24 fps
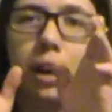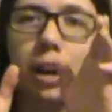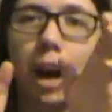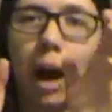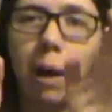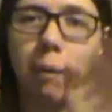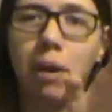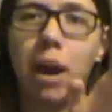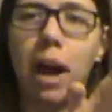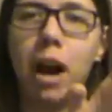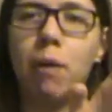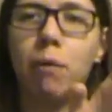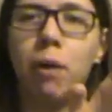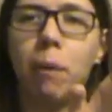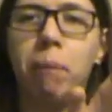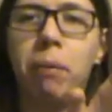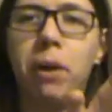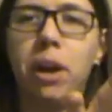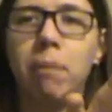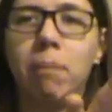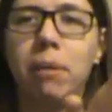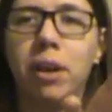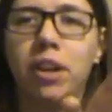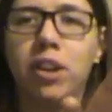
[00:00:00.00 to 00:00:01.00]
I'm kind of
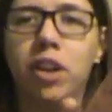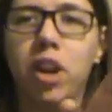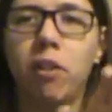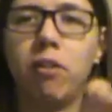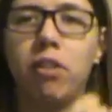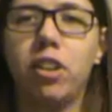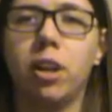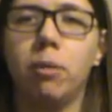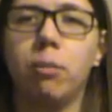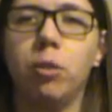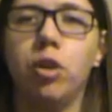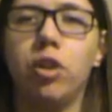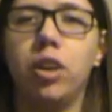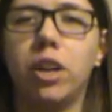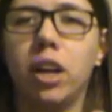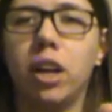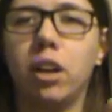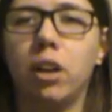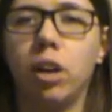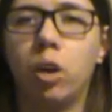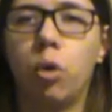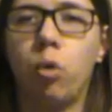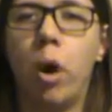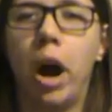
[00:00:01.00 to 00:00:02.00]
repeating myself because I'm losing
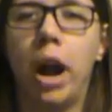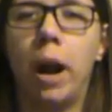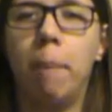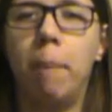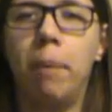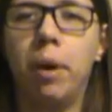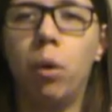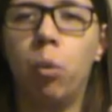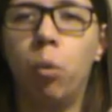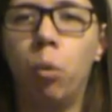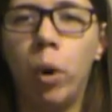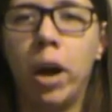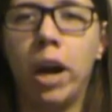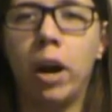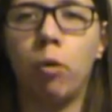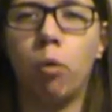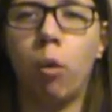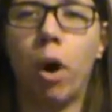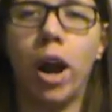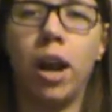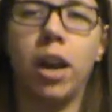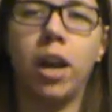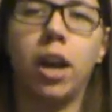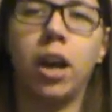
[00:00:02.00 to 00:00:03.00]
a, quite a bit of wind
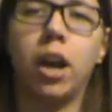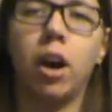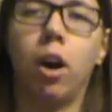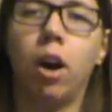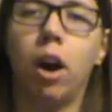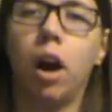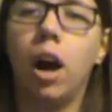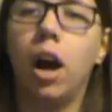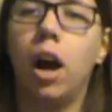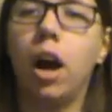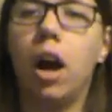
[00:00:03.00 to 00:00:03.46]
right here.